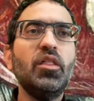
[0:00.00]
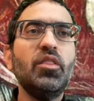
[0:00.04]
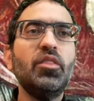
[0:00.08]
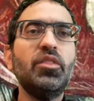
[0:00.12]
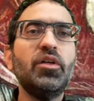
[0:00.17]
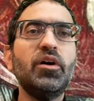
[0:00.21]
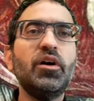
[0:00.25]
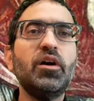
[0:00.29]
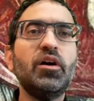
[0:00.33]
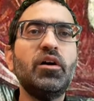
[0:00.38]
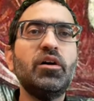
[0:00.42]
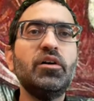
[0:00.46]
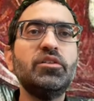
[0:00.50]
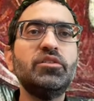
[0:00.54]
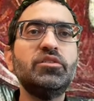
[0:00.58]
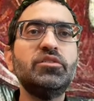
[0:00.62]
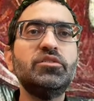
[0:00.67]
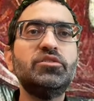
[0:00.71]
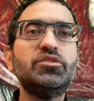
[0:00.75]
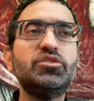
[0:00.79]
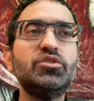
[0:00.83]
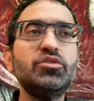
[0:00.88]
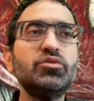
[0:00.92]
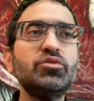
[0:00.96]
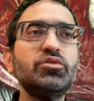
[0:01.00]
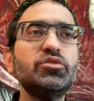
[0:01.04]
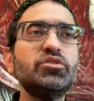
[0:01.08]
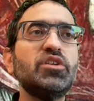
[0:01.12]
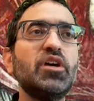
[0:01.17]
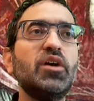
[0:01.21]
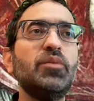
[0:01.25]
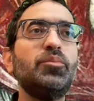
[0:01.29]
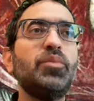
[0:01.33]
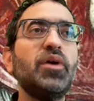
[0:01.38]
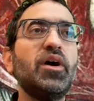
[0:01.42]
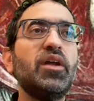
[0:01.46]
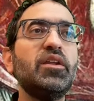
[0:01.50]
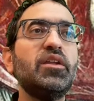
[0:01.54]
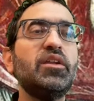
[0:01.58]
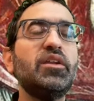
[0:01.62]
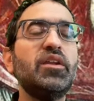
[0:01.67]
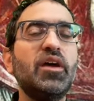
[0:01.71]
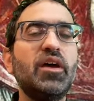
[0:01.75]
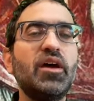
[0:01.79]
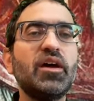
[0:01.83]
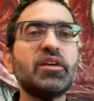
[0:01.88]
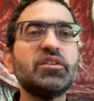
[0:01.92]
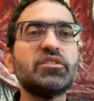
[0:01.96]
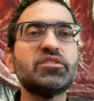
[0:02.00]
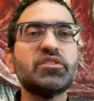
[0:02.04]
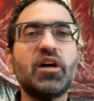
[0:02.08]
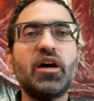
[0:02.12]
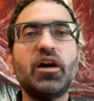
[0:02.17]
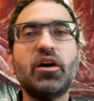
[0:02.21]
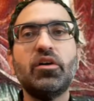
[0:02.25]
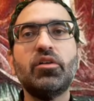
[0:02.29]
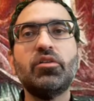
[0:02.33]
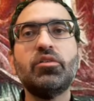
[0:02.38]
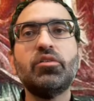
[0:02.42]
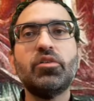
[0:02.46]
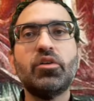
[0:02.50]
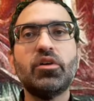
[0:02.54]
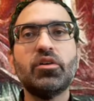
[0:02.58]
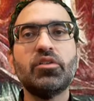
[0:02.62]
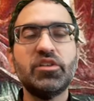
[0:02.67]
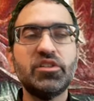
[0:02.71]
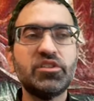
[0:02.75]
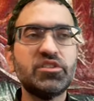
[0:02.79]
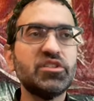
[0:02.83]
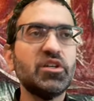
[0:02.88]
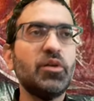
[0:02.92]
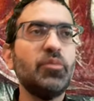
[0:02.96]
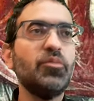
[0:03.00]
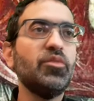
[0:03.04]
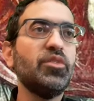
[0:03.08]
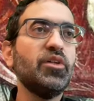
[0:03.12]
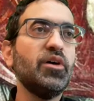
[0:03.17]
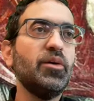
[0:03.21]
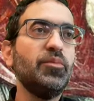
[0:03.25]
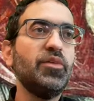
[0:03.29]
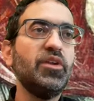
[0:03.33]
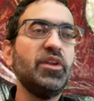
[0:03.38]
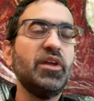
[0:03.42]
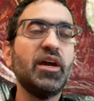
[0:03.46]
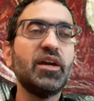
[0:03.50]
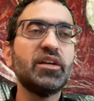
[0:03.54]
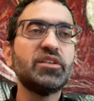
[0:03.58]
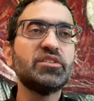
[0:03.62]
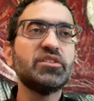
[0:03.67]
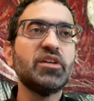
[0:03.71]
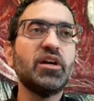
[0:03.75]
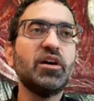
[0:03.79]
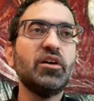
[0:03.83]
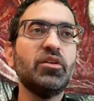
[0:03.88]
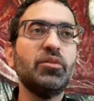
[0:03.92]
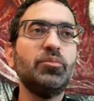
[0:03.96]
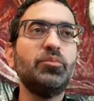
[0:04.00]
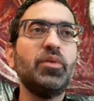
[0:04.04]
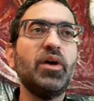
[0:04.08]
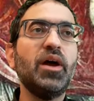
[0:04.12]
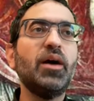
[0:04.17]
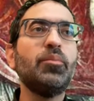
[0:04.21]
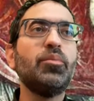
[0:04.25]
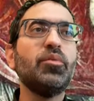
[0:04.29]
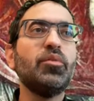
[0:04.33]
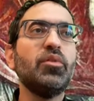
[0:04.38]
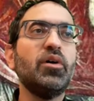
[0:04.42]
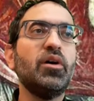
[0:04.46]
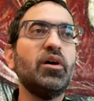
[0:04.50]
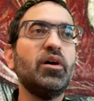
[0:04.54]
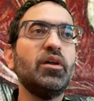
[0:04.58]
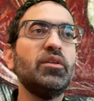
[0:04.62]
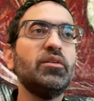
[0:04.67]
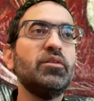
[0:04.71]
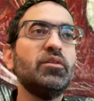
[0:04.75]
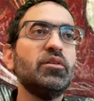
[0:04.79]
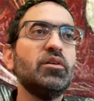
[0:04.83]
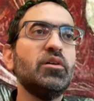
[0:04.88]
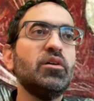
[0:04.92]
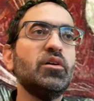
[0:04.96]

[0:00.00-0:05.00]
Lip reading: The Jews had been in exile, or at least some of them in exile in Babylon,